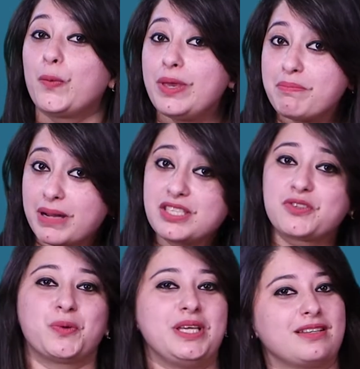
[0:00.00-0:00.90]
We
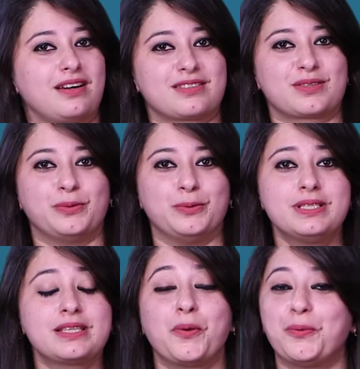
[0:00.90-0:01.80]
must treat our
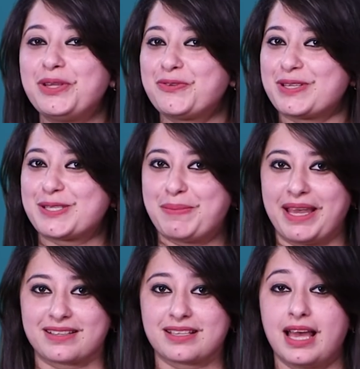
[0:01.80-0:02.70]
schools with
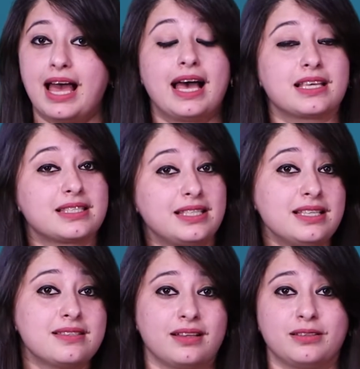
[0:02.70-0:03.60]
respect as
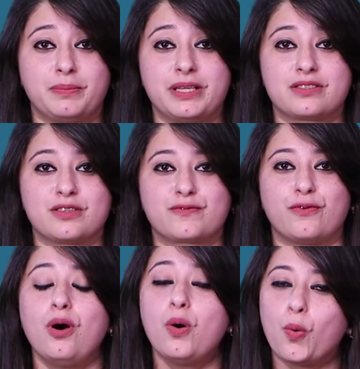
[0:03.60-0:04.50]
these are the places
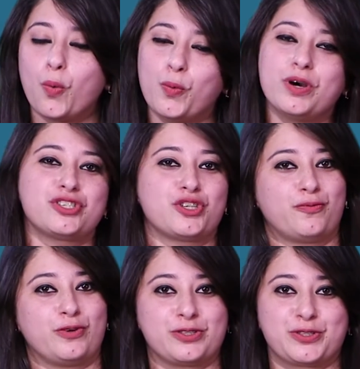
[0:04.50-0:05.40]
for
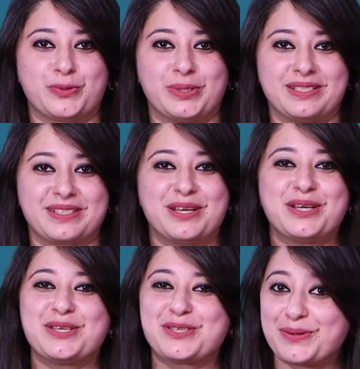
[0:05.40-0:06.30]
worship for a student.
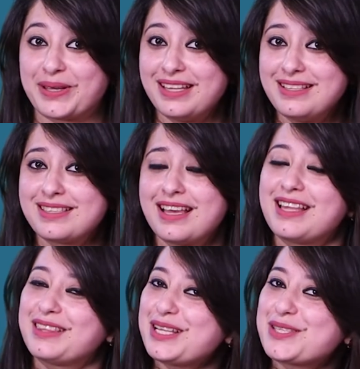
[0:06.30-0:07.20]
So kids,
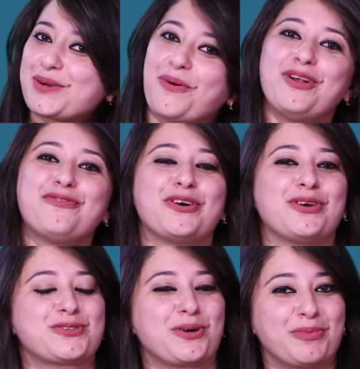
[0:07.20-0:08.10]
that's all for
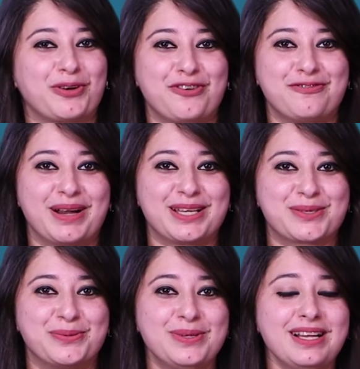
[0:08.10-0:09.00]
your topic of my
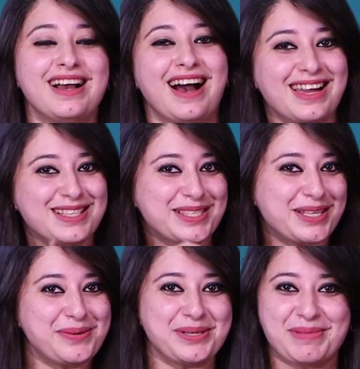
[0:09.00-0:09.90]
school. I'll see
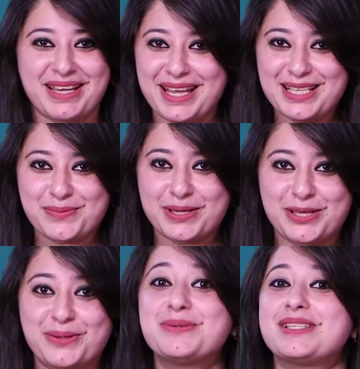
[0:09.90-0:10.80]
you in my next
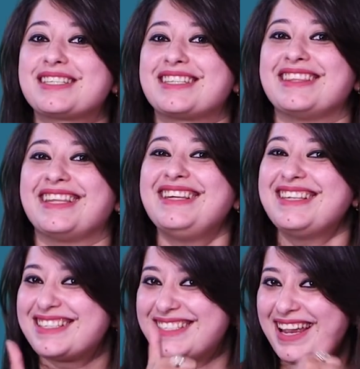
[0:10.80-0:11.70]
video. Till then,
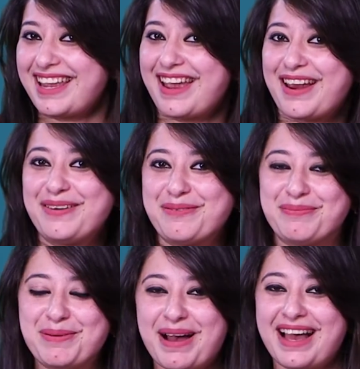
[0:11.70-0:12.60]
take care.
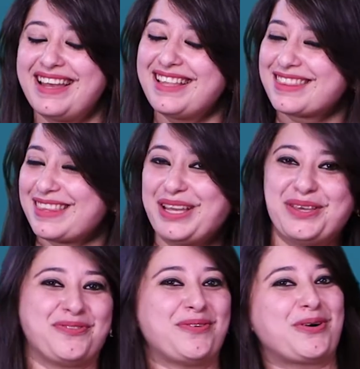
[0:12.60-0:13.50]
Bye-bye. Thank
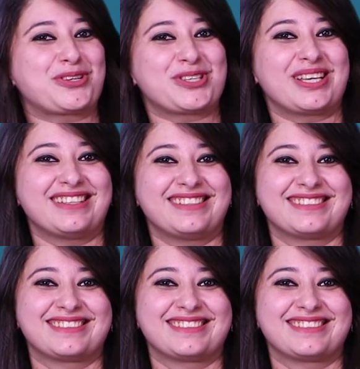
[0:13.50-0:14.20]
you for watching.